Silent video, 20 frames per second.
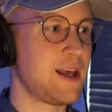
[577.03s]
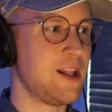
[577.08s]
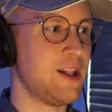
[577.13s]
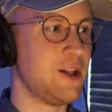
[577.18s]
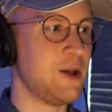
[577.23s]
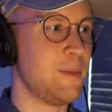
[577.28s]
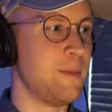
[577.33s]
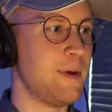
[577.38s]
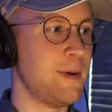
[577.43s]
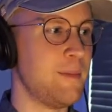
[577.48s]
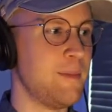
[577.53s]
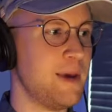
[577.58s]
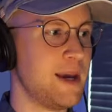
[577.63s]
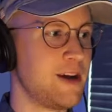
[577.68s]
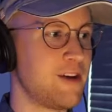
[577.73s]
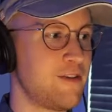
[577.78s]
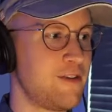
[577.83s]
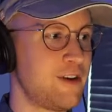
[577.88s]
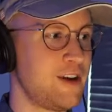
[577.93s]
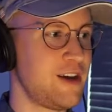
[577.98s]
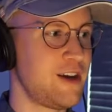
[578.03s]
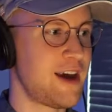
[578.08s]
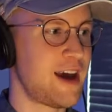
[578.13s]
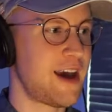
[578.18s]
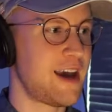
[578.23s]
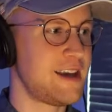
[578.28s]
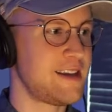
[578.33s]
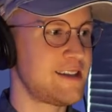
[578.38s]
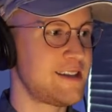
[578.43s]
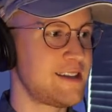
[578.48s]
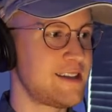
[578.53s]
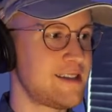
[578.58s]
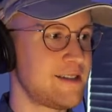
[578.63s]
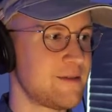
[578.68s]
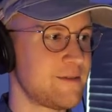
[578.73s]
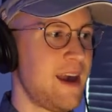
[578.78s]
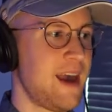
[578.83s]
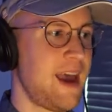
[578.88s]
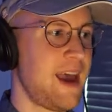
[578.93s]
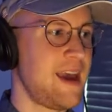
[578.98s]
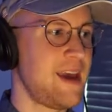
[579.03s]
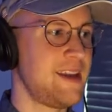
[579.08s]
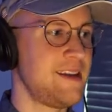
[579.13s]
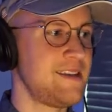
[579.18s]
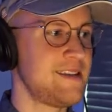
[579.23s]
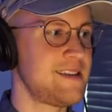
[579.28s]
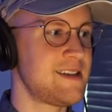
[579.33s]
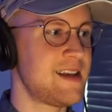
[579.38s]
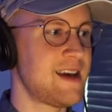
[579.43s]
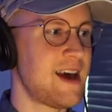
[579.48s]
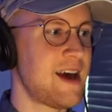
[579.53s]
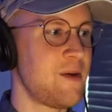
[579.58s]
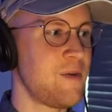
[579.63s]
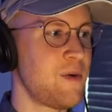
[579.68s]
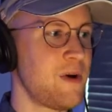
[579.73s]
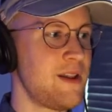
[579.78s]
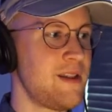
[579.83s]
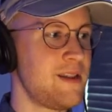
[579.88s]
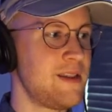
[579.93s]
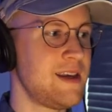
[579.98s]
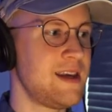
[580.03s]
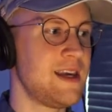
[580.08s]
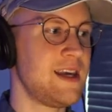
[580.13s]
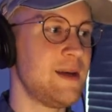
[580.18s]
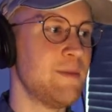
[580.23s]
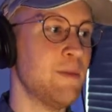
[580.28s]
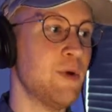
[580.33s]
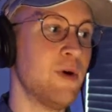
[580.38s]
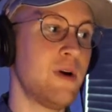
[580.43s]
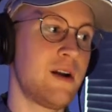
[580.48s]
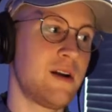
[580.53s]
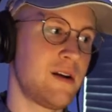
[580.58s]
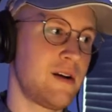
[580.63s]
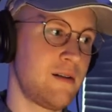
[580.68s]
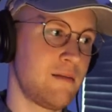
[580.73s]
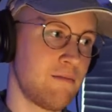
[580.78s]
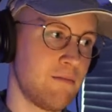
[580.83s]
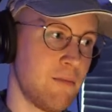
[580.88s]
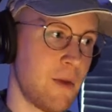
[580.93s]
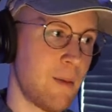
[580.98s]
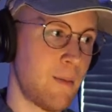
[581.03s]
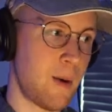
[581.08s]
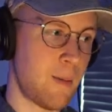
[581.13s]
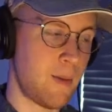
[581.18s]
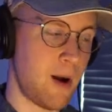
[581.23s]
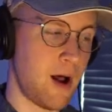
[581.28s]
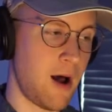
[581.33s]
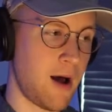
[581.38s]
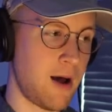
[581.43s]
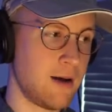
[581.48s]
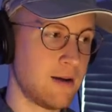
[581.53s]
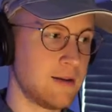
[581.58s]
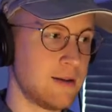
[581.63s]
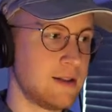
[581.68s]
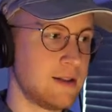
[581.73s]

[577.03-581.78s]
it a little bit bigger for you guys. And I want the border to